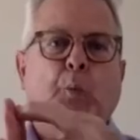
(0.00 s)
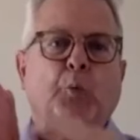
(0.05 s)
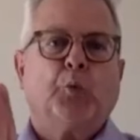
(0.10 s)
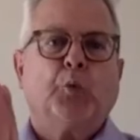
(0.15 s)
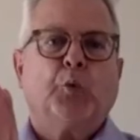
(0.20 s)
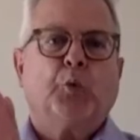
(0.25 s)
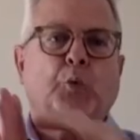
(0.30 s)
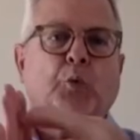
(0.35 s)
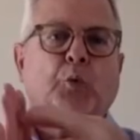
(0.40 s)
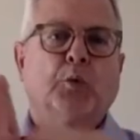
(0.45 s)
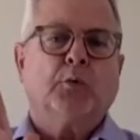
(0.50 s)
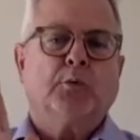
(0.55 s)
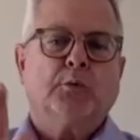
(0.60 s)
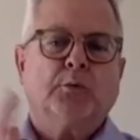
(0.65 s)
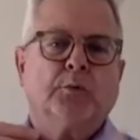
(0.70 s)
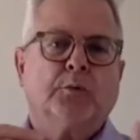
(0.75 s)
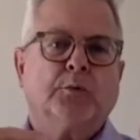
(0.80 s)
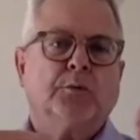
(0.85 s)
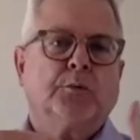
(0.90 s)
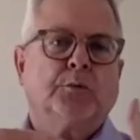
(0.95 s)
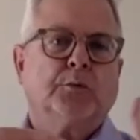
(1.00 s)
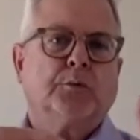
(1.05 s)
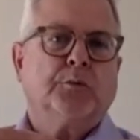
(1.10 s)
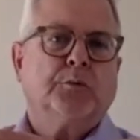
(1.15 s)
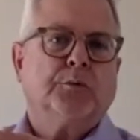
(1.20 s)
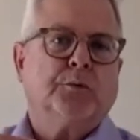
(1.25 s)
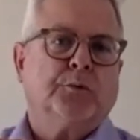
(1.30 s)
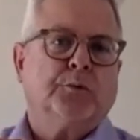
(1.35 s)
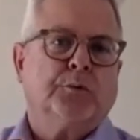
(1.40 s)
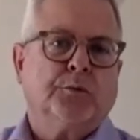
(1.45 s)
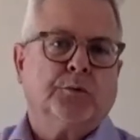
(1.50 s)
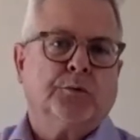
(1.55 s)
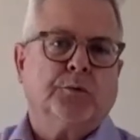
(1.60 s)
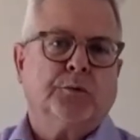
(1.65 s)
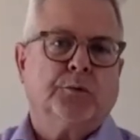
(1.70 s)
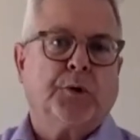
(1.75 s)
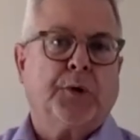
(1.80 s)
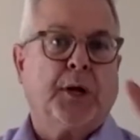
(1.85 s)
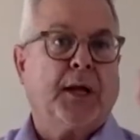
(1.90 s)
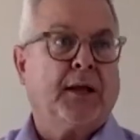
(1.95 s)
And if possible, if the
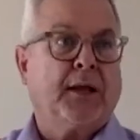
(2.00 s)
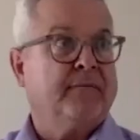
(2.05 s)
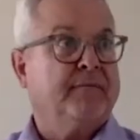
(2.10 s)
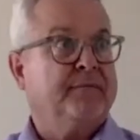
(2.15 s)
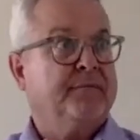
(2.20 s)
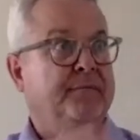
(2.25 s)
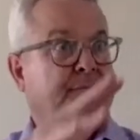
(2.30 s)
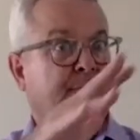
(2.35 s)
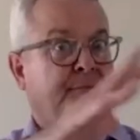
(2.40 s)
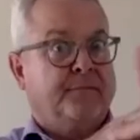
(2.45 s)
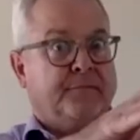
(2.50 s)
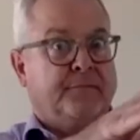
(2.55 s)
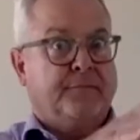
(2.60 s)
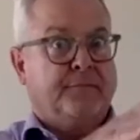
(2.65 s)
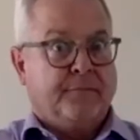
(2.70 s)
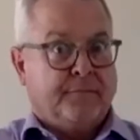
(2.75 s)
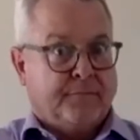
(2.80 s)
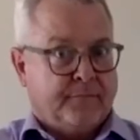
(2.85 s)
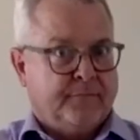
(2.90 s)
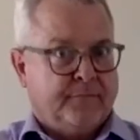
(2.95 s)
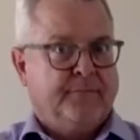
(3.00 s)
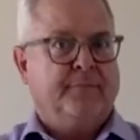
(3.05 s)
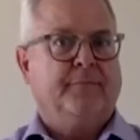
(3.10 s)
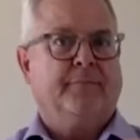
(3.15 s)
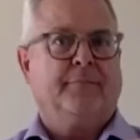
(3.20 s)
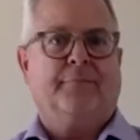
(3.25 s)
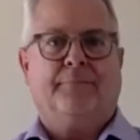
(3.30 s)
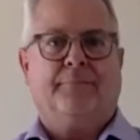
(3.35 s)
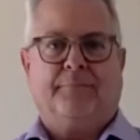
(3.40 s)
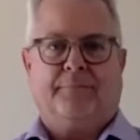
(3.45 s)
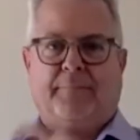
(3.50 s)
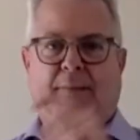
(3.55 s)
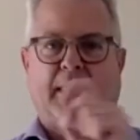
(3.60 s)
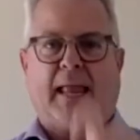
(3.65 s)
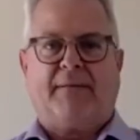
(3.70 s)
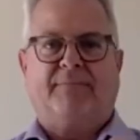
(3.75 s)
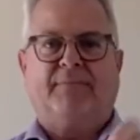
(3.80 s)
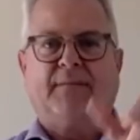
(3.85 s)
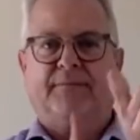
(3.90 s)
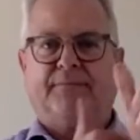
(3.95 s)
government creates any new
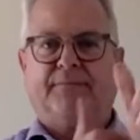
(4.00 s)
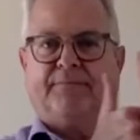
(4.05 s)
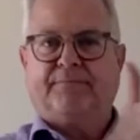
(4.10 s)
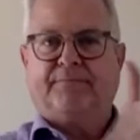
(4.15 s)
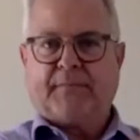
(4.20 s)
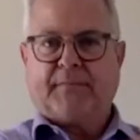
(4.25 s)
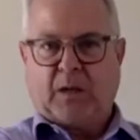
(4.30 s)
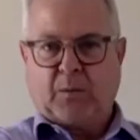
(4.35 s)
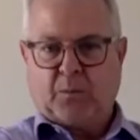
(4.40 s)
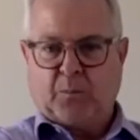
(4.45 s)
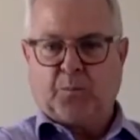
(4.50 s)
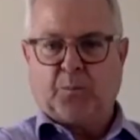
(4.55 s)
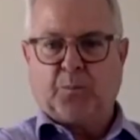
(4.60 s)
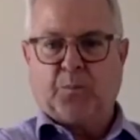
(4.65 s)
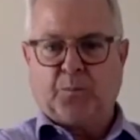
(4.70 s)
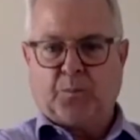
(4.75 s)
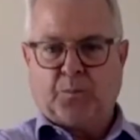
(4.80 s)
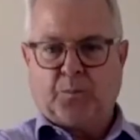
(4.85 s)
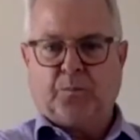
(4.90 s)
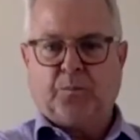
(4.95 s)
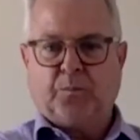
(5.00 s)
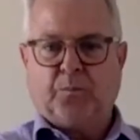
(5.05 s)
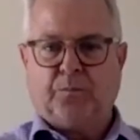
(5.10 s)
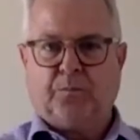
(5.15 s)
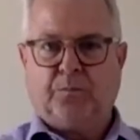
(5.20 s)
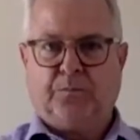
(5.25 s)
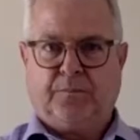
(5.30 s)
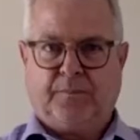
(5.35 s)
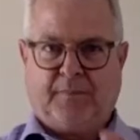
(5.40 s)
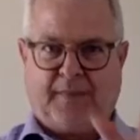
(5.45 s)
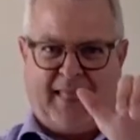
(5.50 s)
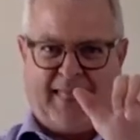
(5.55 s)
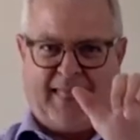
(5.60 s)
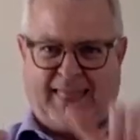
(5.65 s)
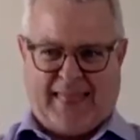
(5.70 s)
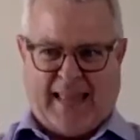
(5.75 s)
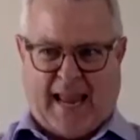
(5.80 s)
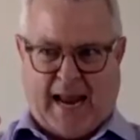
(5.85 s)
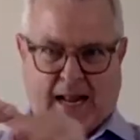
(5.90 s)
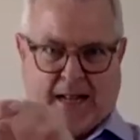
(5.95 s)
regulations as they come up,
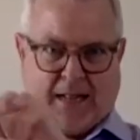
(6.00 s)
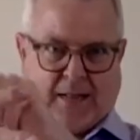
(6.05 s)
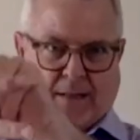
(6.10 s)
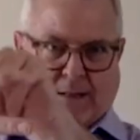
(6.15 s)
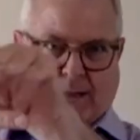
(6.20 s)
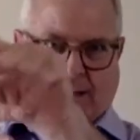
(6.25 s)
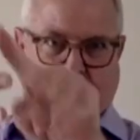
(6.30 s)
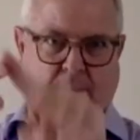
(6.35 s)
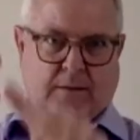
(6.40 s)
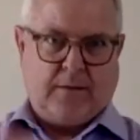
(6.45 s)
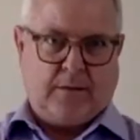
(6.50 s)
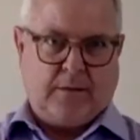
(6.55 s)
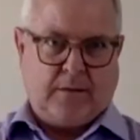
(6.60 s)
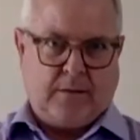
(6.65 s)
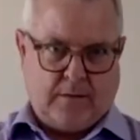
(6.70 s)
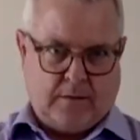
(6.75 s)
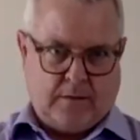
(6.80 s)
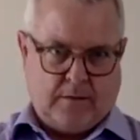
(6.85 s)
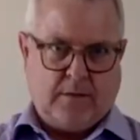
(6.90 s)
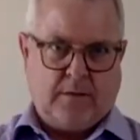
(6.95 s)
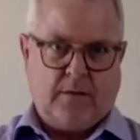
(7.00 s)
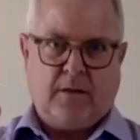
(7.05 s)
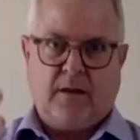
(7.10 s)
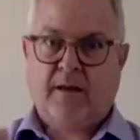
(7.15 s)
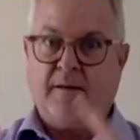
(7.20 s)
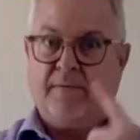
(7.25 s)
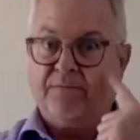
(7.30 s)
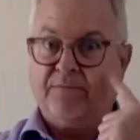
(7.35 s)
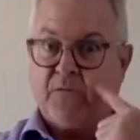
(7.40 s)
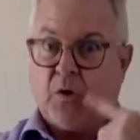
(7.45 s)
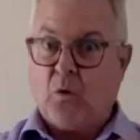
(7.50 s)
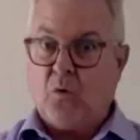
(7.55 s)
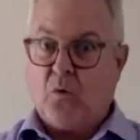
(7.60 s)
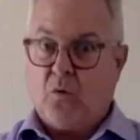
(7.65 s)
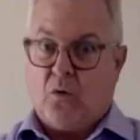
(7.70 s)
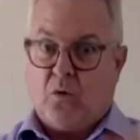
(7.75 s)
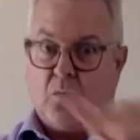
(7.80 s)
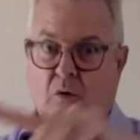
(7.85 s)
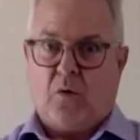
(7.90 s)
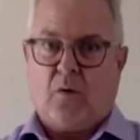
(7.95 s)
it would be required to comply.
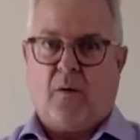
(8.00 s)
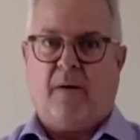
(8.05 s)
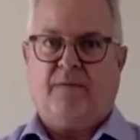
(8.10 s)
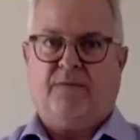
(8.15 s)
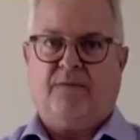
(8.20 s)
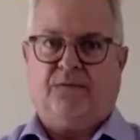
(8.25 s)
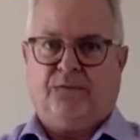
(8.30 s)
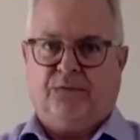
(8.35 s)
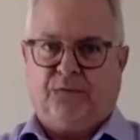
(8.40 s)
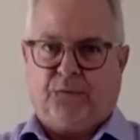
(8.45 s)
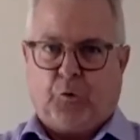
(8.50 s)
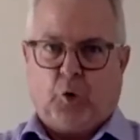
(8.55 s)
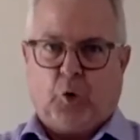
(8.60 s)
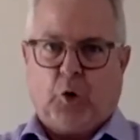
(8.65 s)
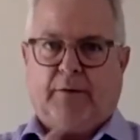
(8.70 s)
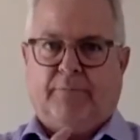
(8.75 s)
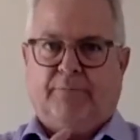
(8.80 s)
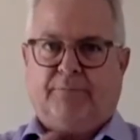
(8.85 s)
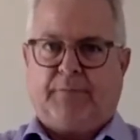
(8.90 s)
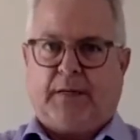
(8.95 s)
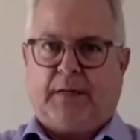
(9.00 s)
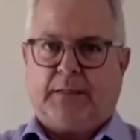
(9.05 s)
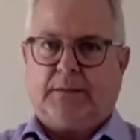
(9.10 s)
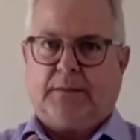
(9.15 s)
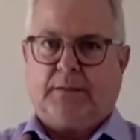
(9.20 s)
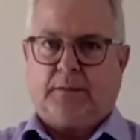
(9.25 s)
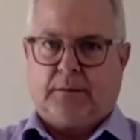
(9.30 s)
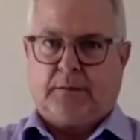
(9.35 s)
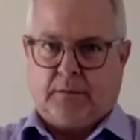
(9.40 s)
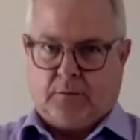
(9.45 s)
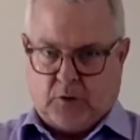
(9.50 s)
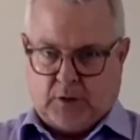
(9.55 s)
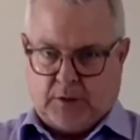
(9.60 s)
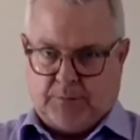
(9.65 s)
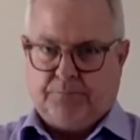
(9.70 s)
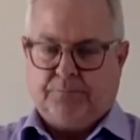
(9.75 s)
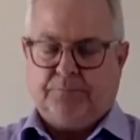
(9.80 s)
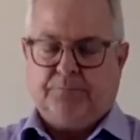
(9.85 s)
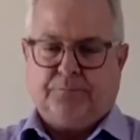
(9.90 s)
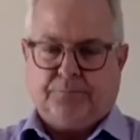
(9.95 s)
So with those lists,
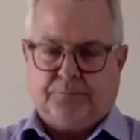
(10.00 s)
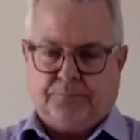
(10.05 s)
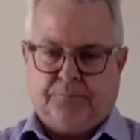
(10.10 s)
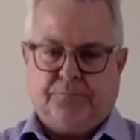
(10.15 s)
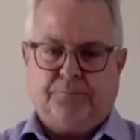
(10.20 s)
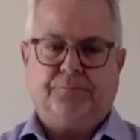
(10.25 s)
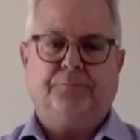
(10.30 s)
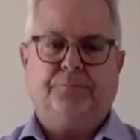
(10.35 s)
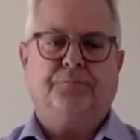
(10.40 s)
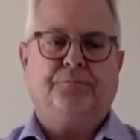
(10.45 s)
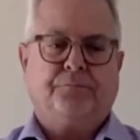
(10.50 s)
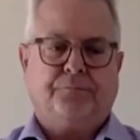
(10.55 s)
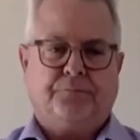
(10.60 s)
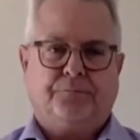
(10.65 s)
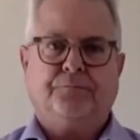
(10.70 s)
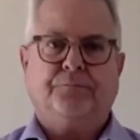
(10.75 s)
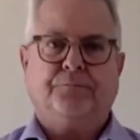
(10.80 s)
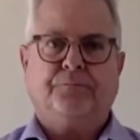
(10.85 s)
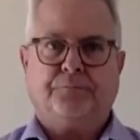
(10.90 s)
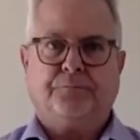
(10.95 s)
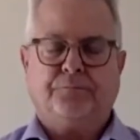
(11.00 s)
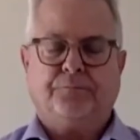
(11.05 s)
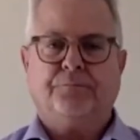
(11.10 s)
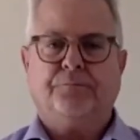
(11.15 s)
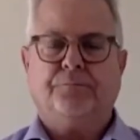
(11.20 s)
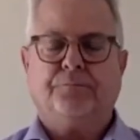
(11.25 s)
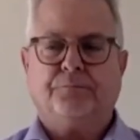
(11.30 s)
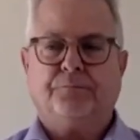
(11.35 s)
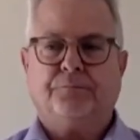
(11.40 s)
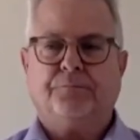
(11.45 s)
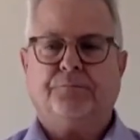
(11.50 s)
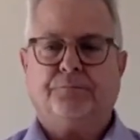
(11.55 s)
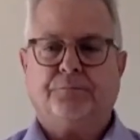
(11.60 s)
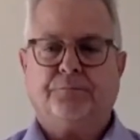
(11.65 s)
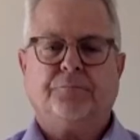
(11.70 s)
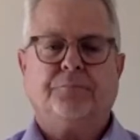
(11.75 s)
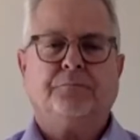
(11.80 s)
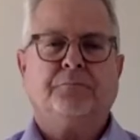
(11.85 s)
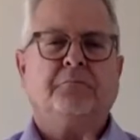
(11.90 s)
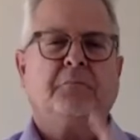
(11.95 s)
those apply to those who are fully
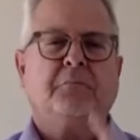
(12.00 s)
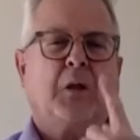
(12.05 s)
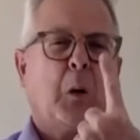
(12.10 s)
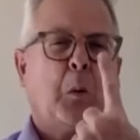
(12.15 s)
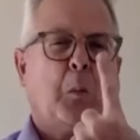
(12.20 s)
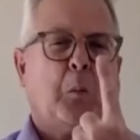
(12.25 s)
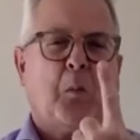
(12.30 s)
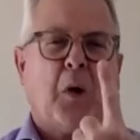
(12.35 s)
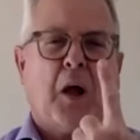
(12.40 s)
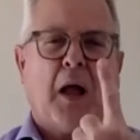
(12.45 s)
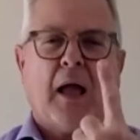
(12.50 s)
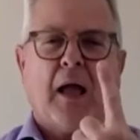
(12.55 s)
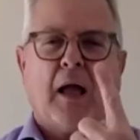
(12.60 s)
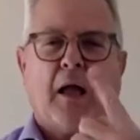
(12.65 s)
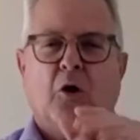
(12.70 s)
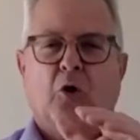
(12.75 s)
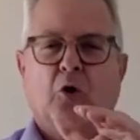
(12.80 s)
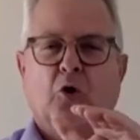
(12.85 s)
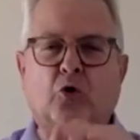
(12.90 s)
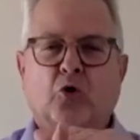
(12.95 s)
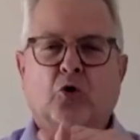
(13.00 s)
vaccinated as well.